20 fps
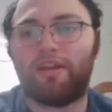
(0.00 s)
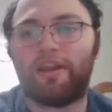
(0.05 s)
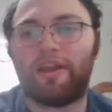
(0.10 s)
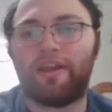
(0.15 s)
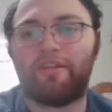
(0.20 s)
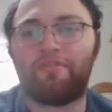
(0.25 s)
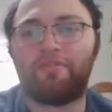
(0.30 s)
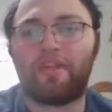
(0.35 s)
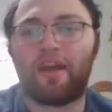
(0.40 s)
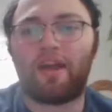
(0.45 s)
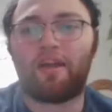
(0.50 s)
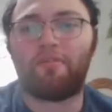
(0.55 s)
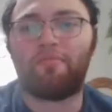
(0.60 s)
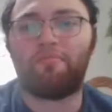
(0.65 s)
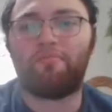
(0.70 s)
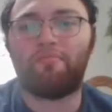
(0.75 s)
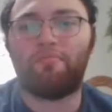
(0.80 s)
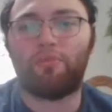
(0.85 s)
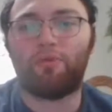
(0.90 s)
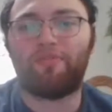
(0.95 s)
And
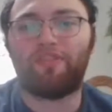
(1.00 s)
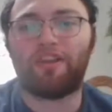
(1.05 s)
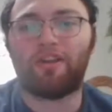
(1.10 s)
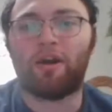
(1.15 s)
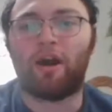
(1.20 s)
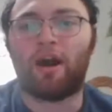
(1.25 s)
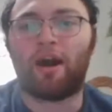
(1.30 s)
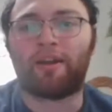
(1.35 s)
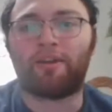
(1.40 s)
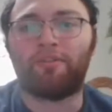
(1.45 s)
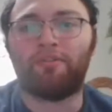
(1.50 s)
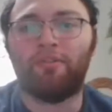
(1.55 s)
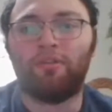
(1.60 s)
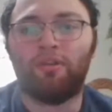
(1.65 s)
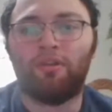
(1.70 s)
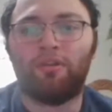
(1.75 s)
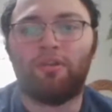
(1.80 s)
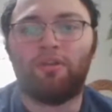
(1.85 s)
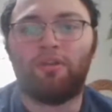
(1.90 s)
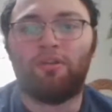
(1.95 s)
then moving on,
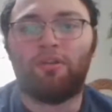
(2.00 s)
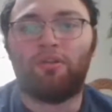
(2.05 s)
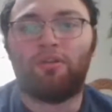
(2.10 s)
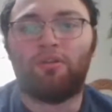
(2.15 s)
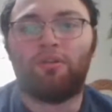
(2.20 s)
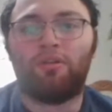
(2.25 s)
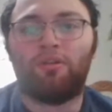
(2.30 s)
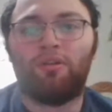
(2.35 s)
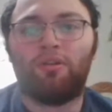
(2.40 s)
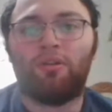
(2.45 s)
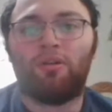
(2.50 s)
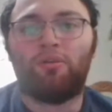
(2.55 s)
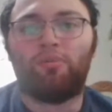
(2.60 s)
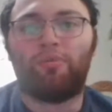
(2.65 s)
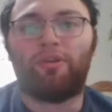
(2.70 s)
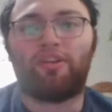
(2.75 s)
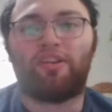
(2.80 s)
we